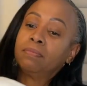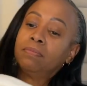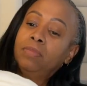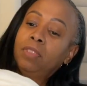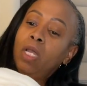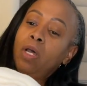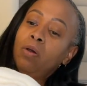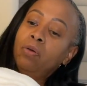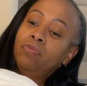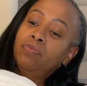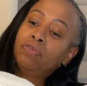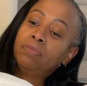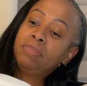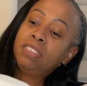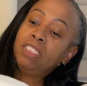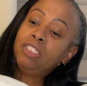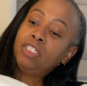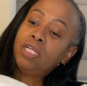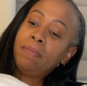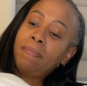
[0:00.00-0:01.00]
no, from
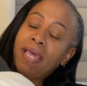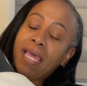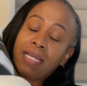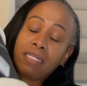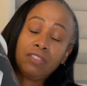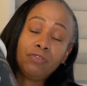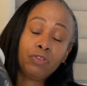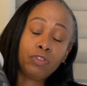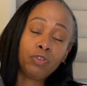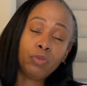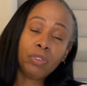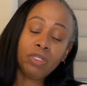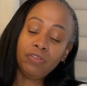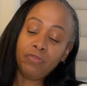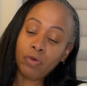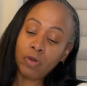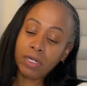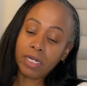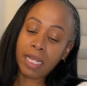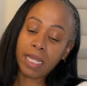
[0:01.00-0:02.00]
TJ Maxx for
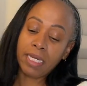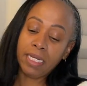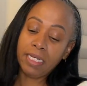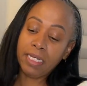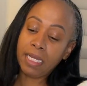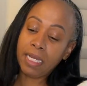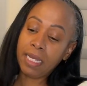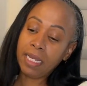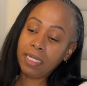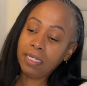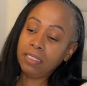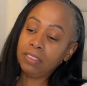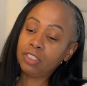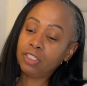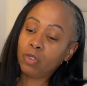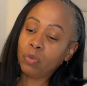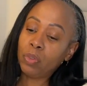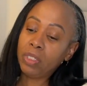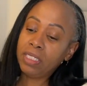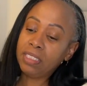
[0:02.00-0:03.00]
$24.99 is
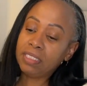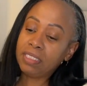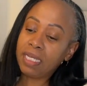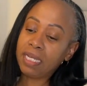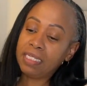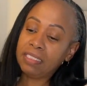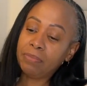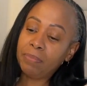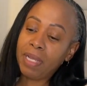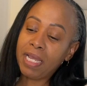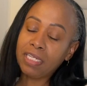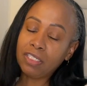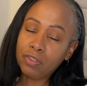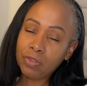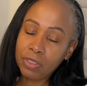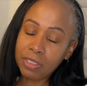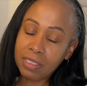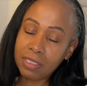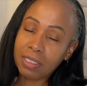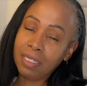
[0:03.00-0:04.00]
a queen size
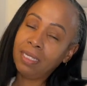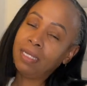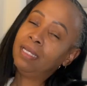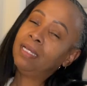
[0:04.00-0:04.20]
mattress.